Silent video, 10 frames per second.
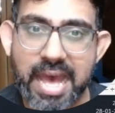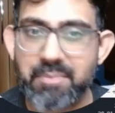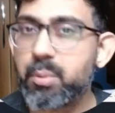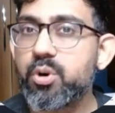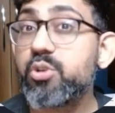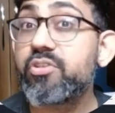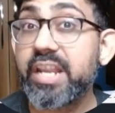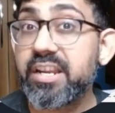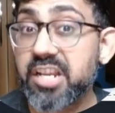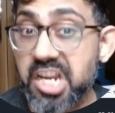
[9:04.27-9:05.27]
and we want to
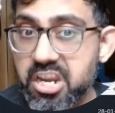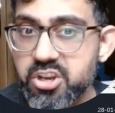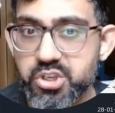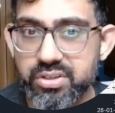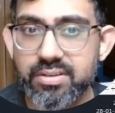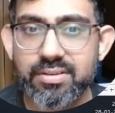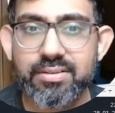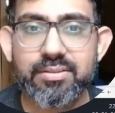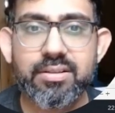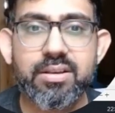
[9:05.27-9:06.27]
create a condition.
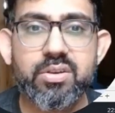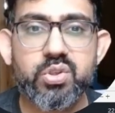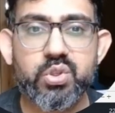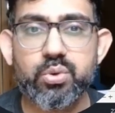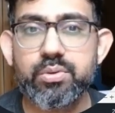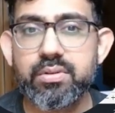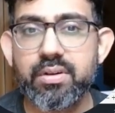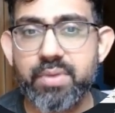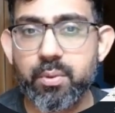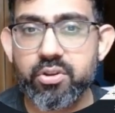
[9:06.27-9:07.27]
So
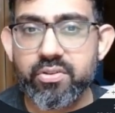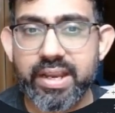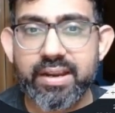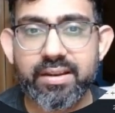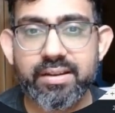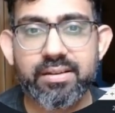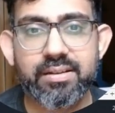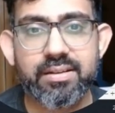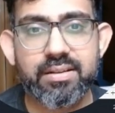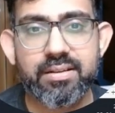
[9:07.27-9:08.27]
we want to create
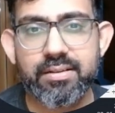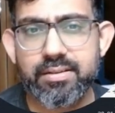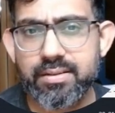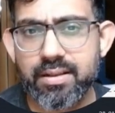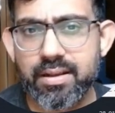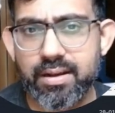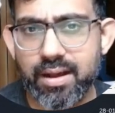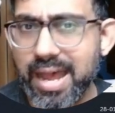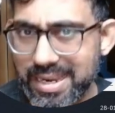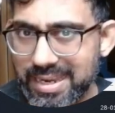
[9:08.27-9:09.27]
a
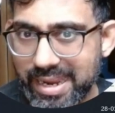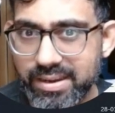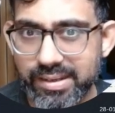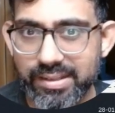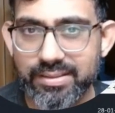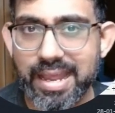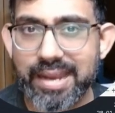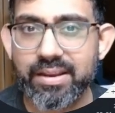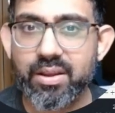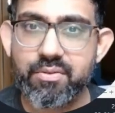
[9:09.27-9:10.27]
highlight
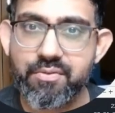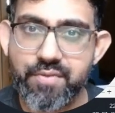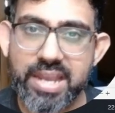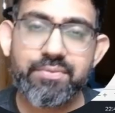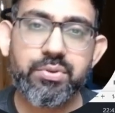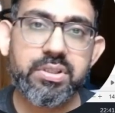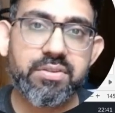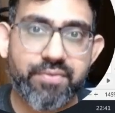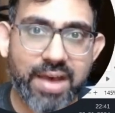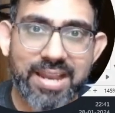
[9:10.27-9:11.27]
that whenever the
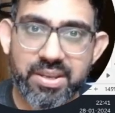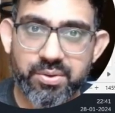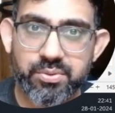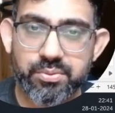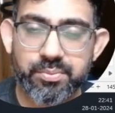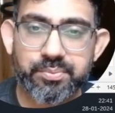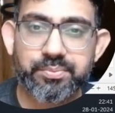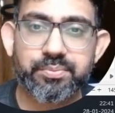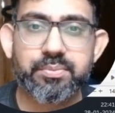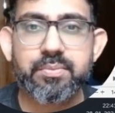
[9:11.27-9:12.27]
value
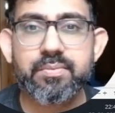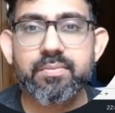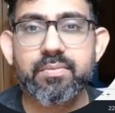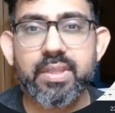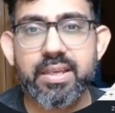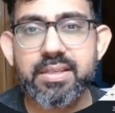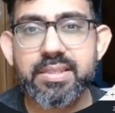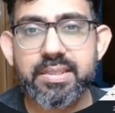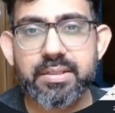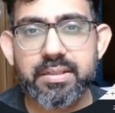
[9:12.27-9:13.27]

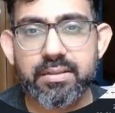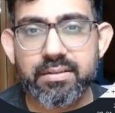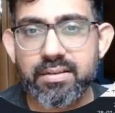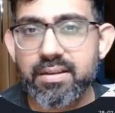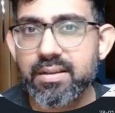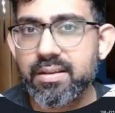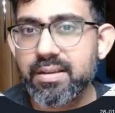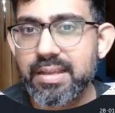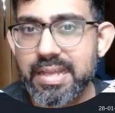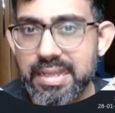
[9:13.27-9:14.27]
is
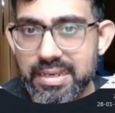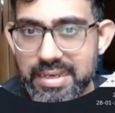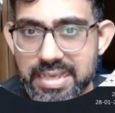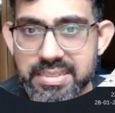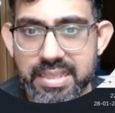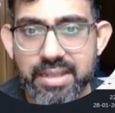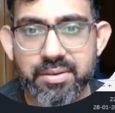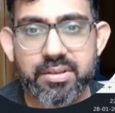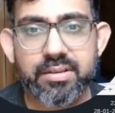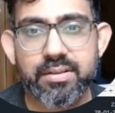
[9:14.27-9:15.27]
less than,